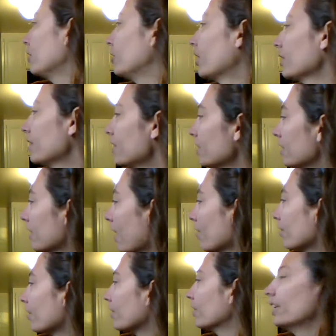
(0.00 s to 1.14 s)
just
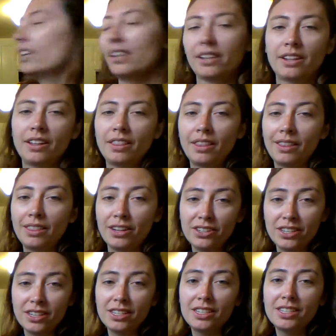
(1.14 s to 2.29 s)
discovered that
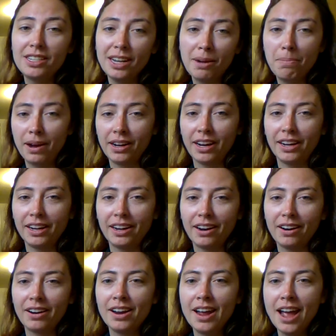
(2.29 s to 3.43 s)
there's a stick bug in
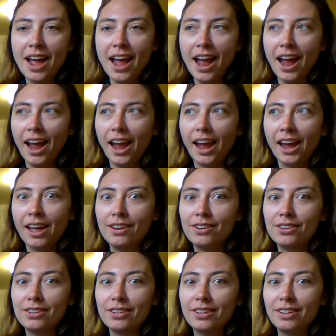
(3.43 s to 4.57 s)
here.
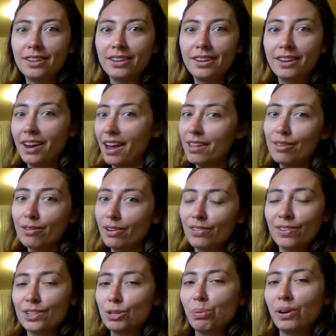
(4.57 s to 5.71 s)
And neither
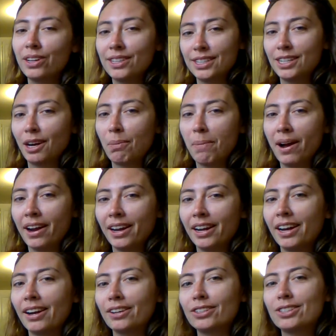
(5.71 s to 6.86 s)
of us put a stick bug in
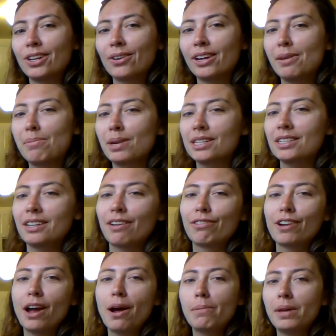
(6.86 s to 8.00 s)
here. So he must
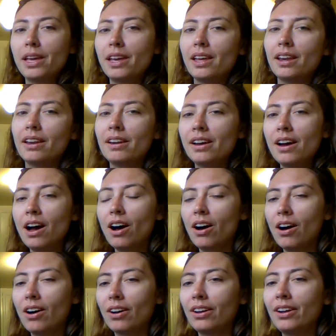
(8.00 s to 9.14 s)
have come in
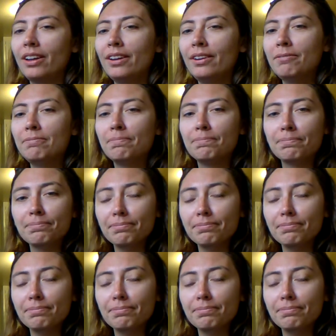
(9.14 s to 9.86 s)
on